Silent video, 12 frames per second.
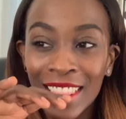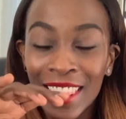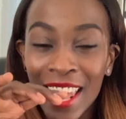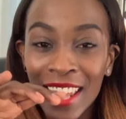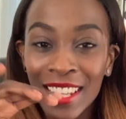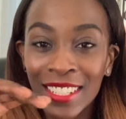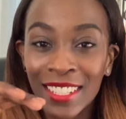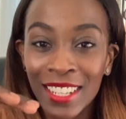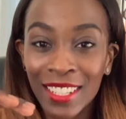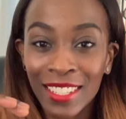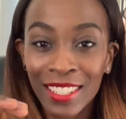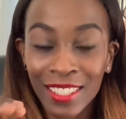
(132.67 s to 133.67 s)
there is a
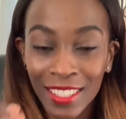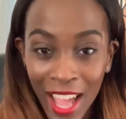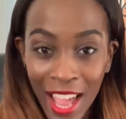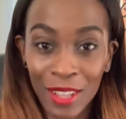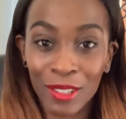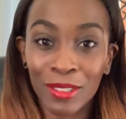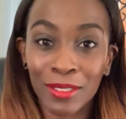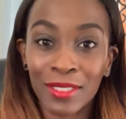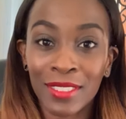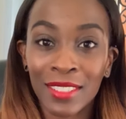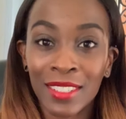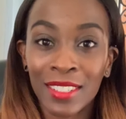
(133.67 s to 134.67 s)
style,
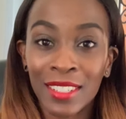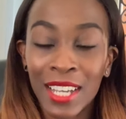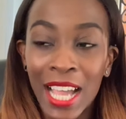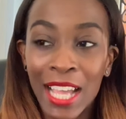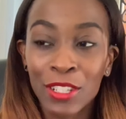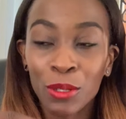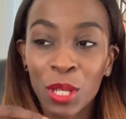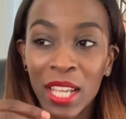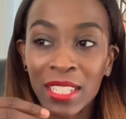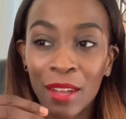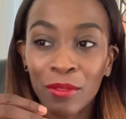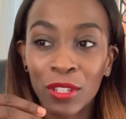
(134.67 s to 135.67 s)
and you
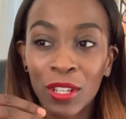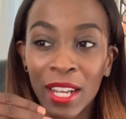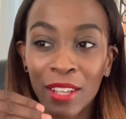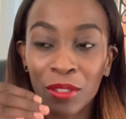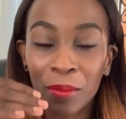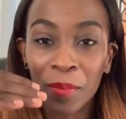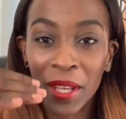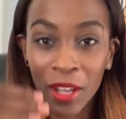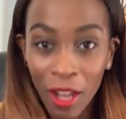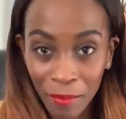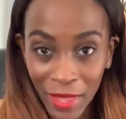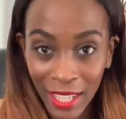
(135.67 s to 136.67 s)
guys have to learn how to
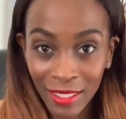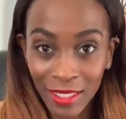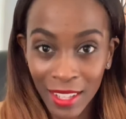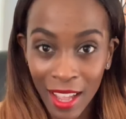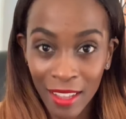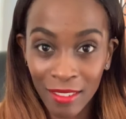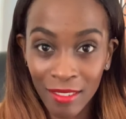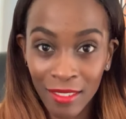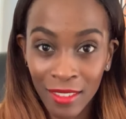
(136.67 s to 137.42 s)
pick up that style.